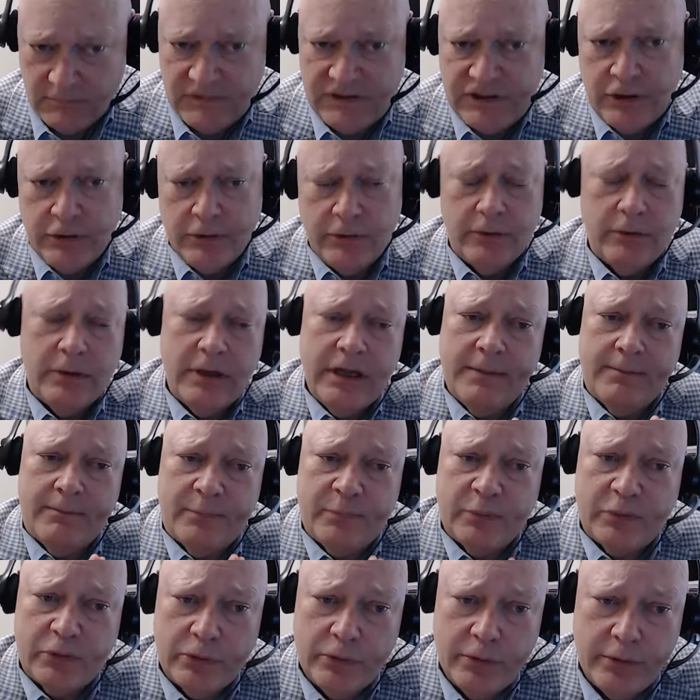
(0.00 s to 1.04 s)
to
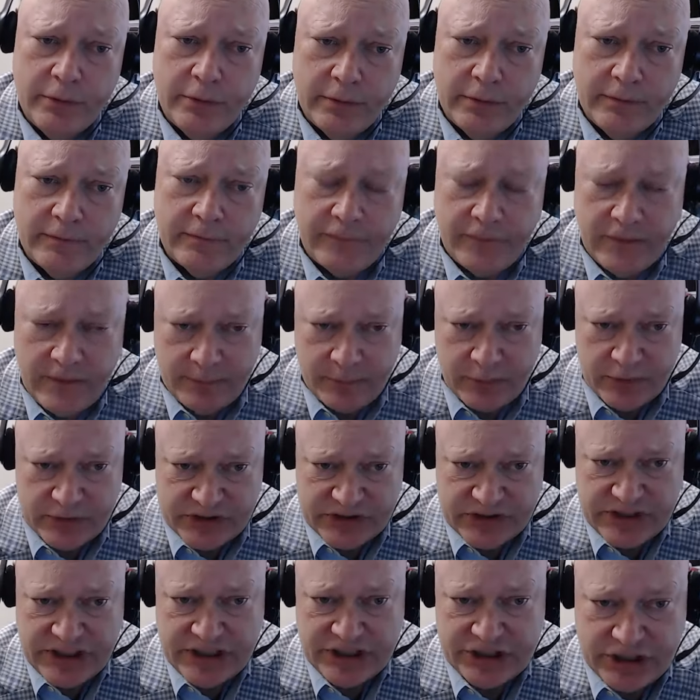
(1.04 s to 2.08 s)
improve the
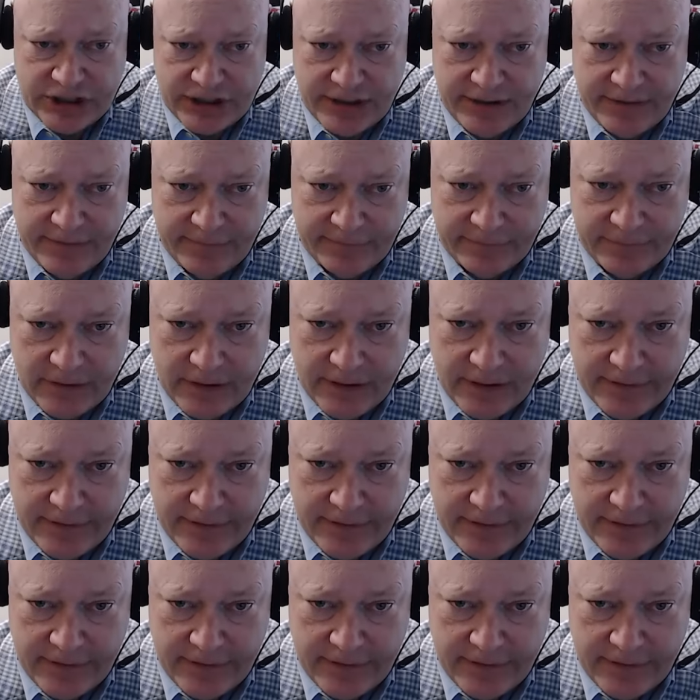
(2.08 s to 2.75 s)
precision of